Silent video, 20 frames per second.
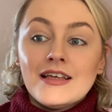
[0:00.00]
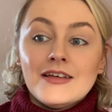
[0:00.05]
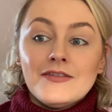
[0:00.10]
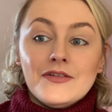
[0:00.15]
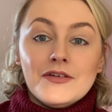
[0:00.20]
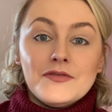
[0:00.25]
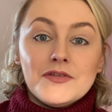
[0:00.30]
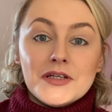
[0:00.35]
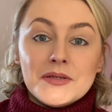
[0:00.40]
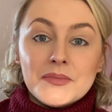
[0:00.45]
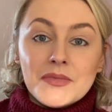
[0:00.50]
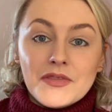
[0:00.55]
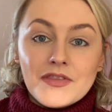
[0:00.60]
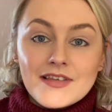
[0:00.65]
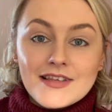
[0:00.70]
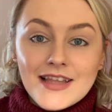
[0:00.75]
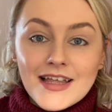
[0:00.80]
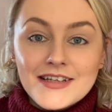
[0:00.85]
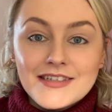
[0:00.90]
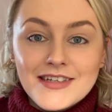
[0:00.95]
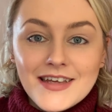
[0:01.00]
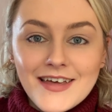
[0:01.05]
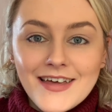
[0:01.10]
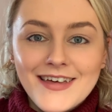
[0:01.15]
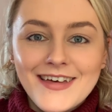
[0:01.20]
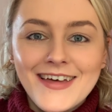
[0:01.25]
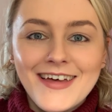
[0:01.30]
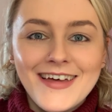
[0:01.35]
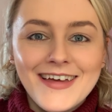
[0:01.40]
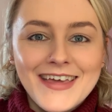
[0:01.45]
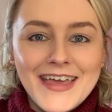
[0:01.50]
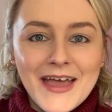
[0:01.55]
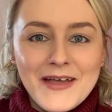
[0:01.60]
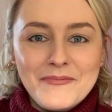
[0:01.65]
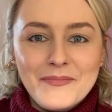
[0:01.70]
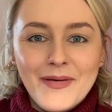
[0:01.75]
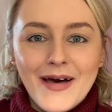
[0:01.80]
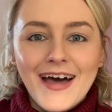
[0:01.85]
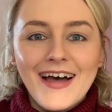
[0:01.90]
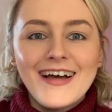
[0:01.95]
15 months later came
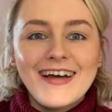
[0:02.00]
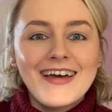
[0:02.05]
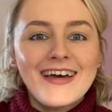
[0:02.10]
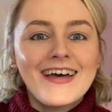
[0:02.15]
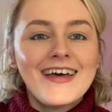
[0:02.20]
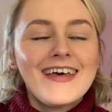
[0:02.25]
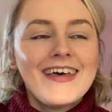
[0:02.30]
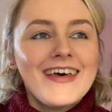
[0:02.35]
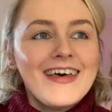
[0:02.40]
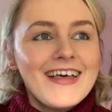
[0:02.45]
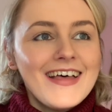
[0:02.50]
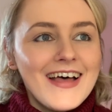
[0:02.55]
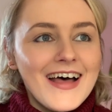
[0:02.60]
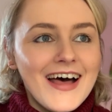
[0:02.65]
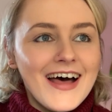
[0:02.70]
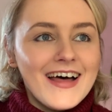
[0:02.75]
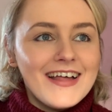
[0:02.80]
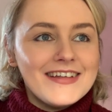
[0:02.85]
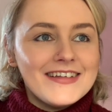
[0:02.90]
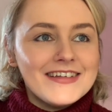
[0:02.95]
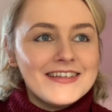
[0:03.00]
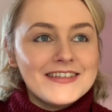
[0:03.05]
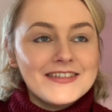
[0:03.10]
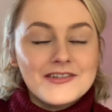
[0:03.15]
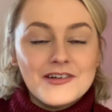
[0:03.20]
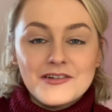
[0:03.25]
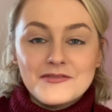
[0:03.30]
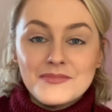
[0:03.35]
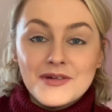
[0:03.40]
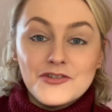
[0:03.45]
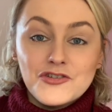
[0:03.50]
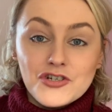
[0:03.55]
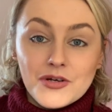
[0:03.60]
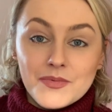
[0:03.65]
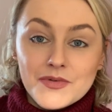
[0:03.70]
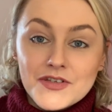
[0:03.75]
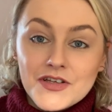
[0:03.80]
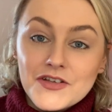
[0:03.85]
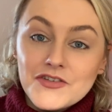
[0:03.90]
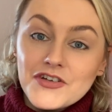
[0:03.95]
back and started my job
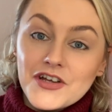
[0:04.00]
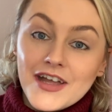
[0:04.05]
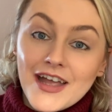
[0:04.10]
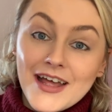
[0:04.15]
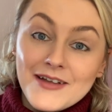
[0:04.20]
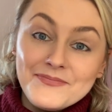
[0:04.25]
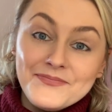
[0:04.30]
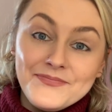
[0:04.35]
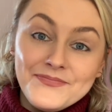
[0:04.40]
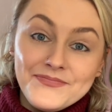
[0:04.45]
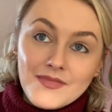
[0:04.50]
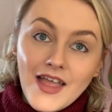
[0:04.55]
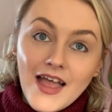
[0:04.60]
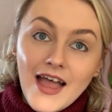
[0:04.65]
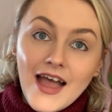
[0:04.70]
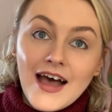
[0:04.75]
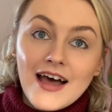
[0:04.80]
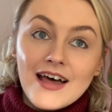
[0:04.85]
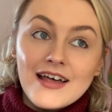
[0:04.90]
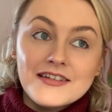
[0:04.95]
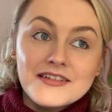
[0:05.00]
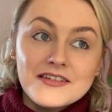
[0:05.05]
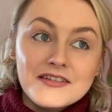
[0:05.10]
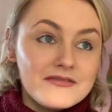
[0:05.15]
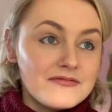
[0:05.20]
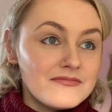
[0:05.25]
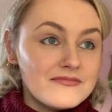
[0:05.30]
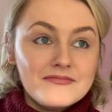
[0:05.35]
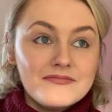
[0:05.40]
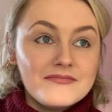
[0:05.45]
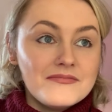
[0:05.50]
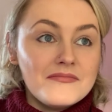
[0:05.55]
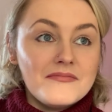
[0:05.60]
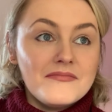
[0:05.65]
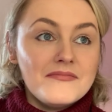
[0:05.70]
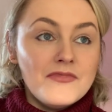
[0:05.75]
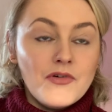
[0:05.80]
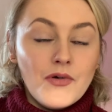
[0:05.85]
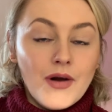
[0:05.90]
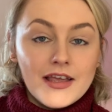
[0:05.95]
search again, and
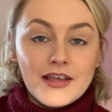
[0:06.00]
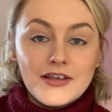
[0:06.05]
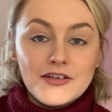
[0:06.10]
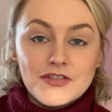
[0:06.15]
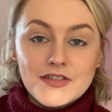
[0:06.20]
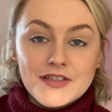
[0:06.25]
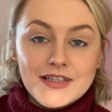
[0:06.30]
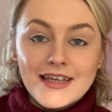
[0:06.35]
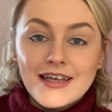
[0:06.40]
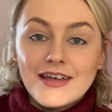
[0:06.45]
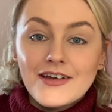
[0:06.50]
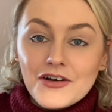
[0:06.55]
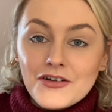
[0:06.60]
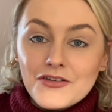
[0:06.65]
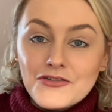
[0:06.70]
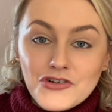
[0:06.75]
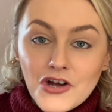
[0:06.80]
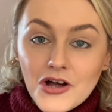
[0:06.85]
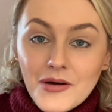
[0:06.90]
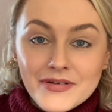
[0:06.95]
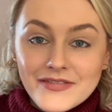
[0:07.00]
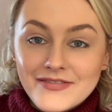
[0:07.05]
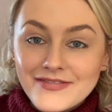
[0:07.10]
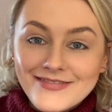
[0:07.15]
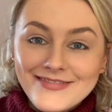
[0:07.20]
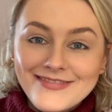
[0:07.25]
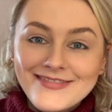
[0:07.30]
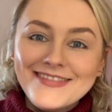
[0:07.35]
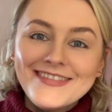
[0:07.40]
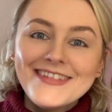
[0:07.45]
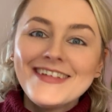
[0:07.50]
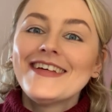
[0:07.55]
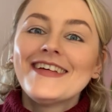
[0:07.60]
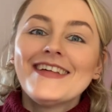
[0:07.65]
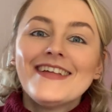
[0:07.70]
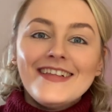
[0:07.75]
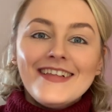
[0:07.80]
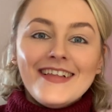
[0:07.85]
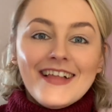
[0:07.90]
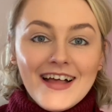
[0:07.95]
miraculously got a job.
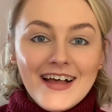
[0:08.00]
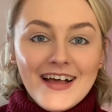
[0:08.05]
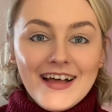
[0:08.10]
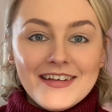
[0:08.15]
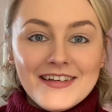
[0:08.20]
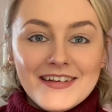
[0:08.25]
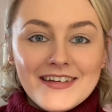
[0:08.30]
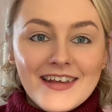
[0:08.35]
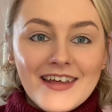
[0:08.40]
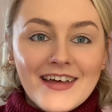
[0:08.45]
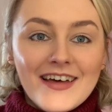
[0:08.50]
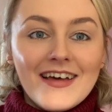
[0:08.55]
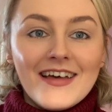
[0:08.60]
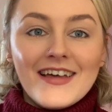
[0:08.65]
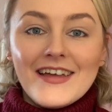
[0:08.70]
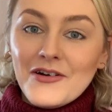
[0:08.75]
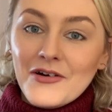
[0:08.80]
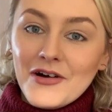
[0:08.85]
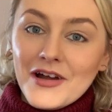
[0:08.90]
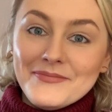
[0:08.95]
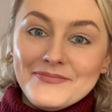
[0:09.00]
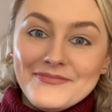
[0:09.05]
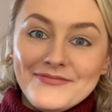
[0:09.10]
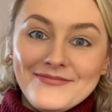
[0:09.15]
And here I am.